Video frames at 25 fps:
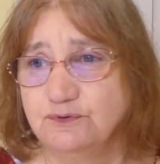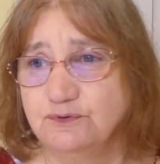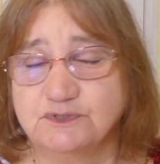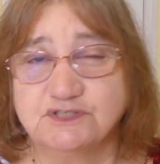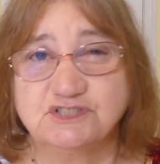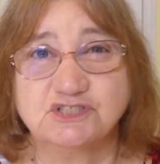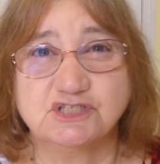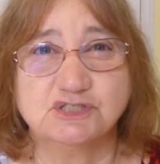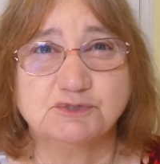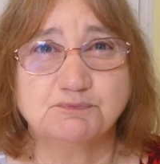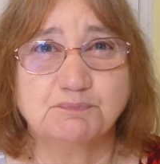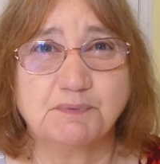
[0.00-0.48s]

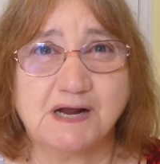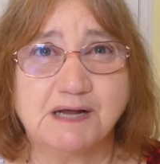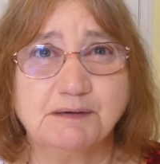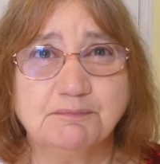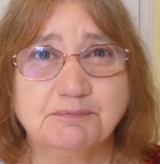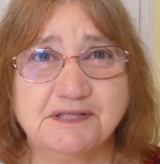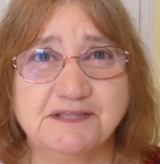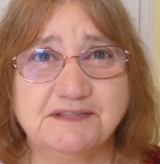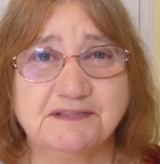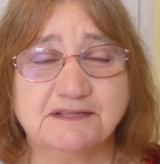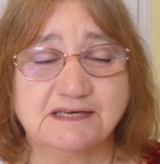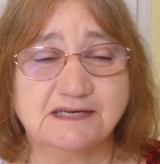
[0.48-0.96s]
which is
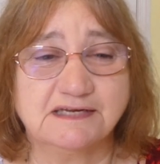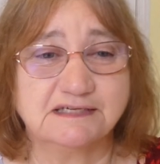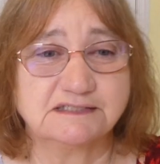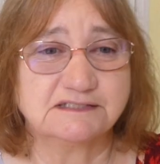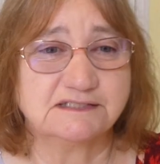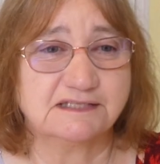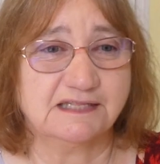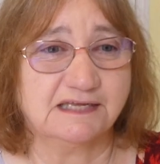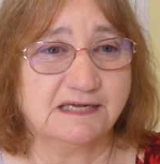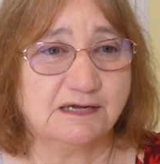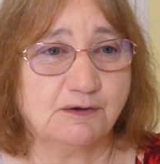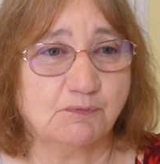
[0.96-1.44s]
probably the
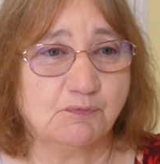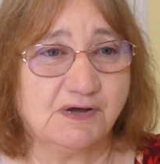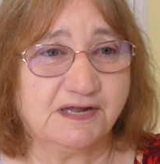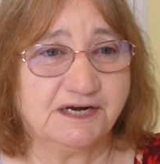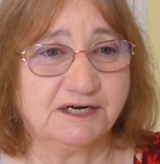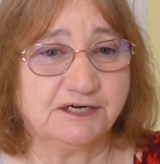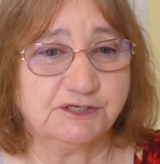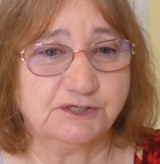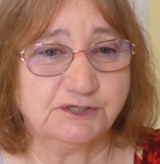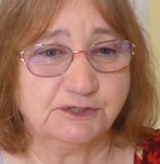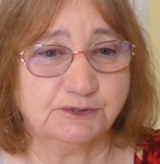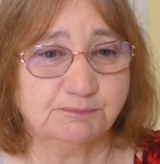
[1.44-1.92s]
next thing I
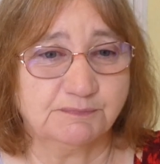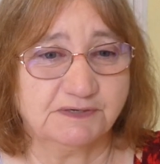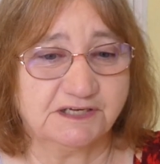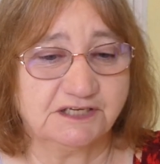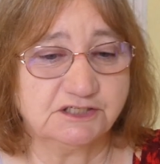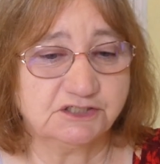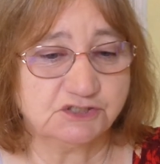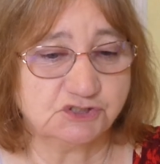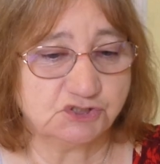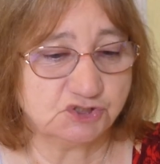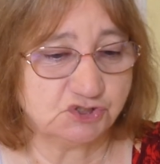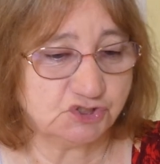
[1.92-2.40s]
want to do, my
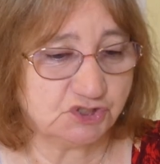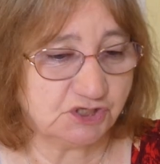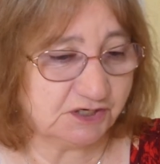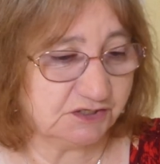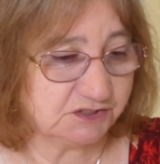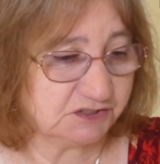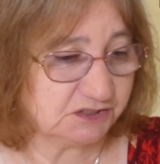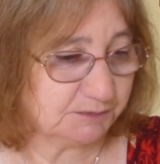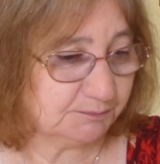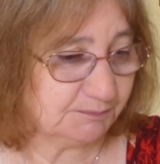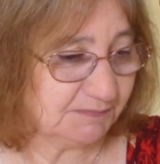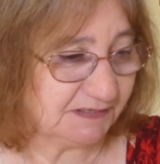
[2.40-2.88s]
kitchen
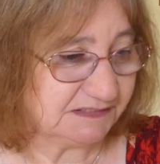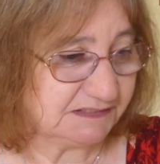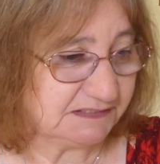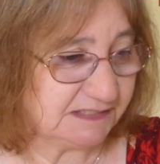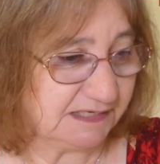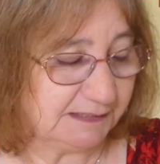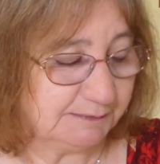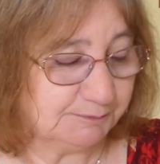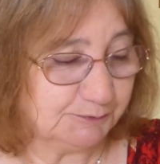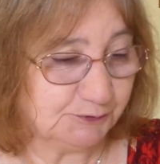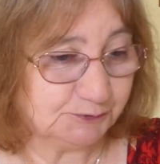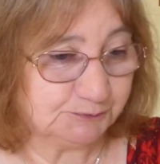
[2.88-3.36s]
chairs and my
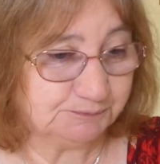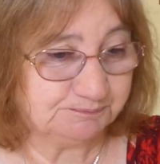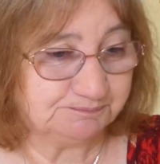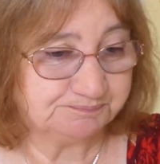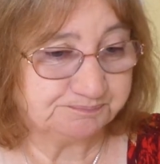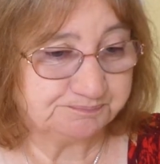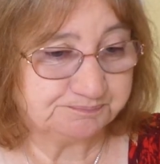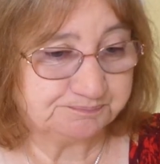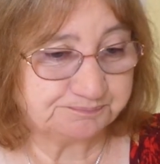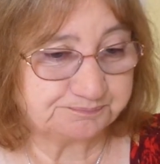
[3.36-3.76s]
table,